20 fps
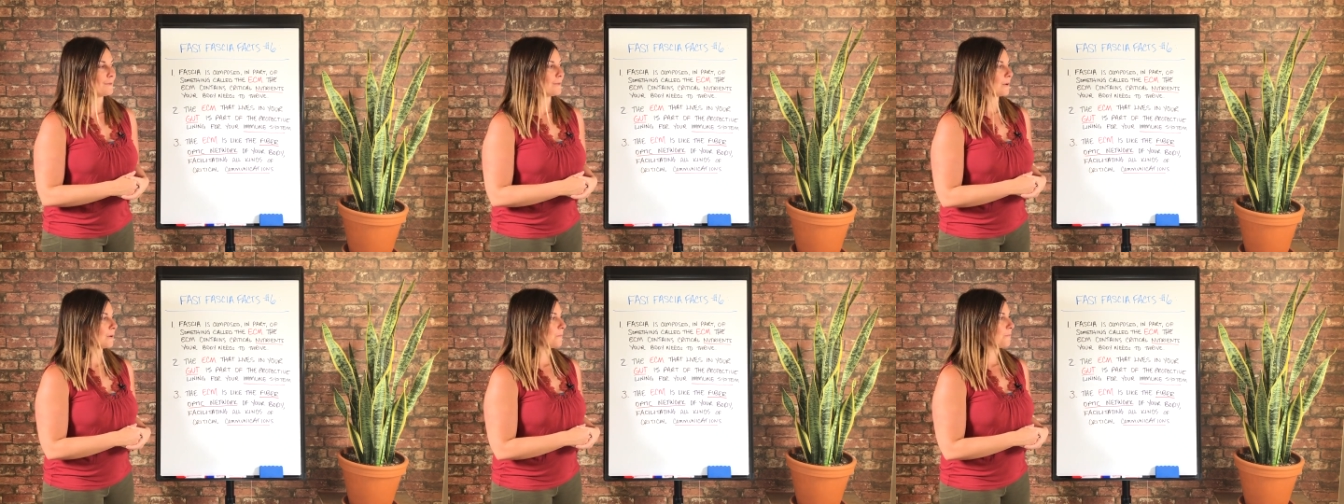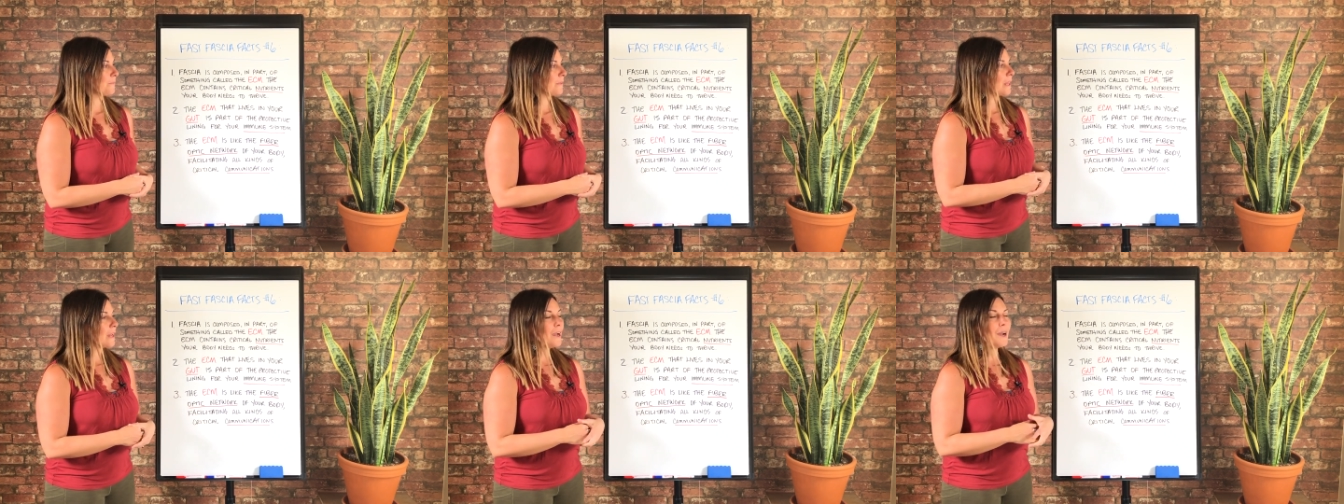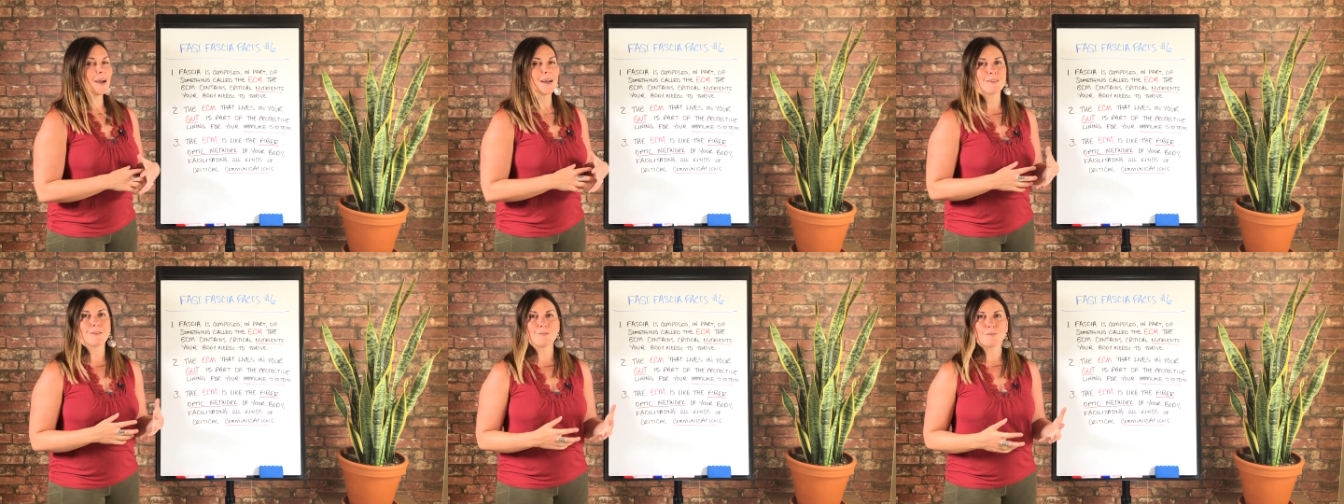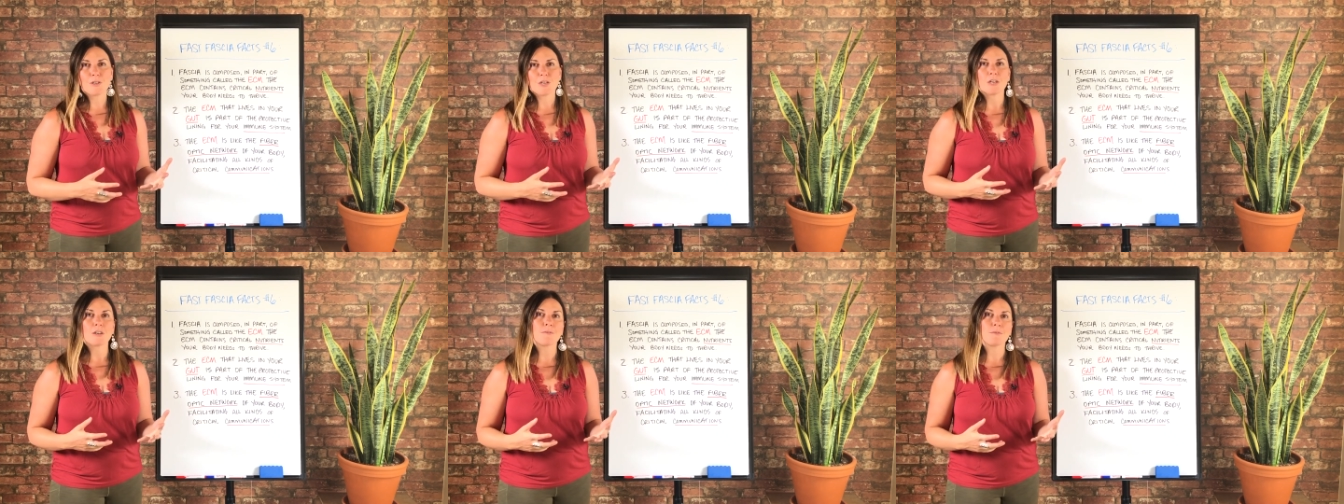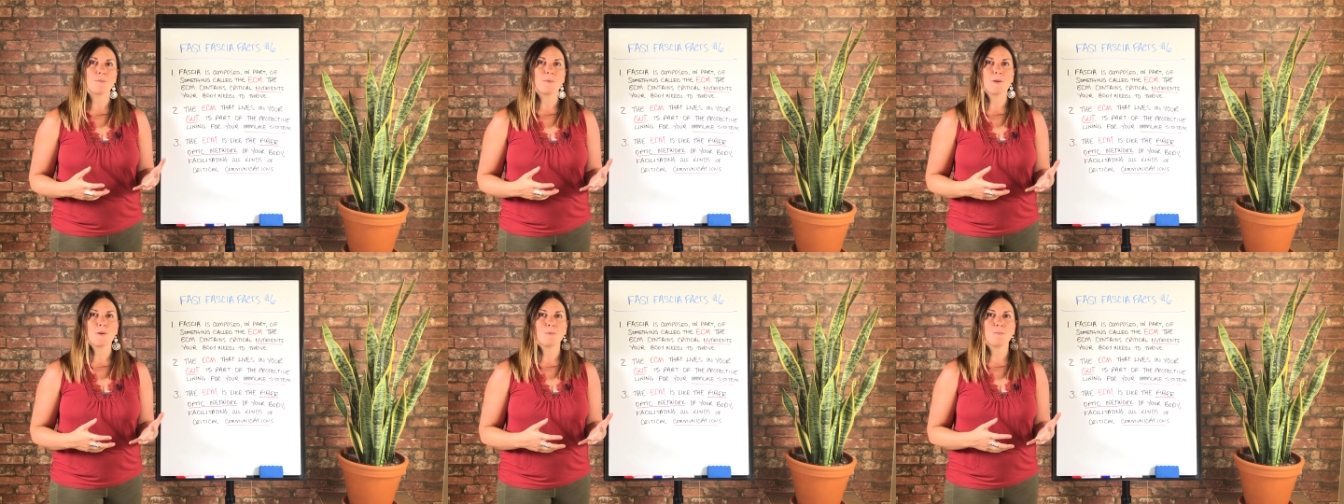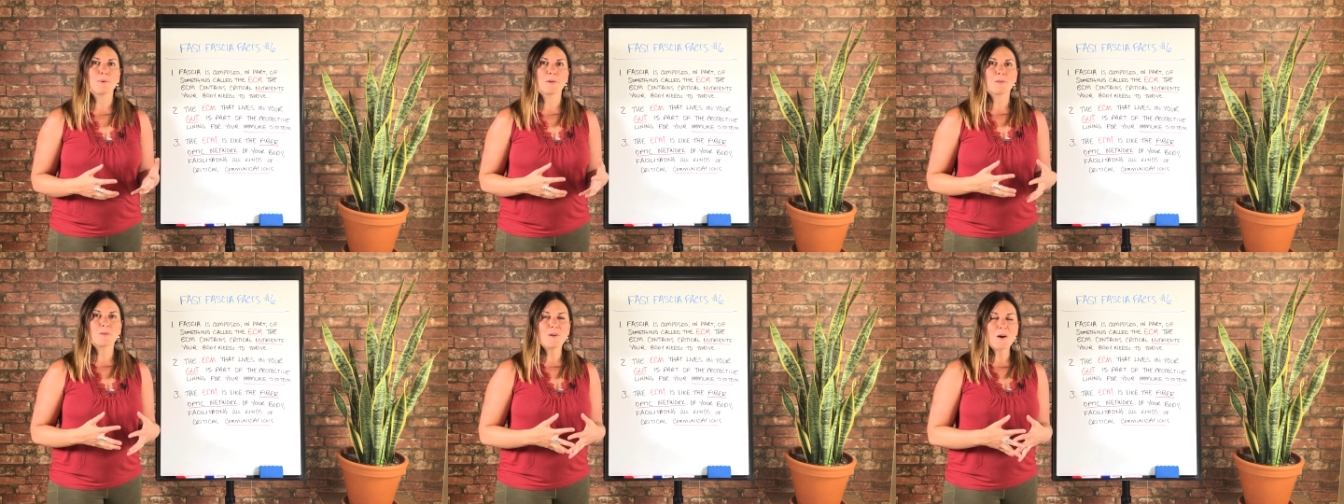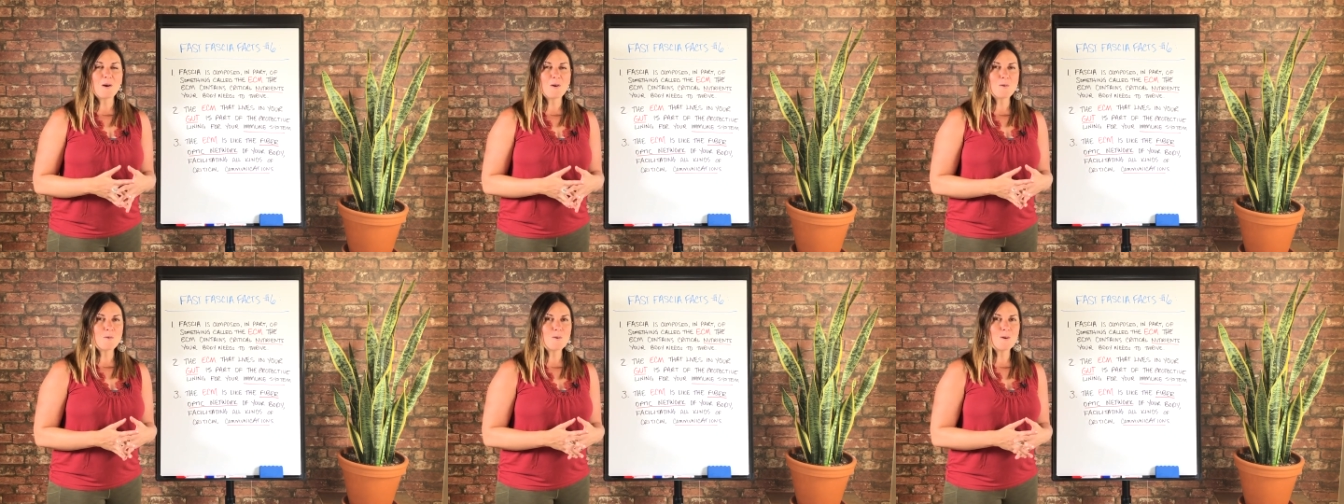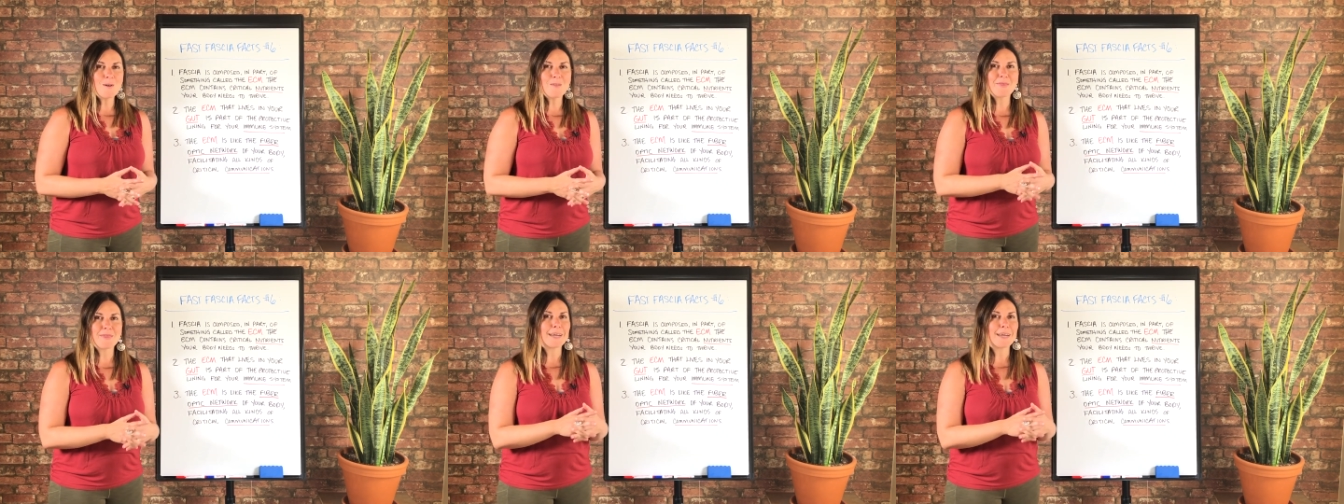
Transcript: So I'd love to hear from you below.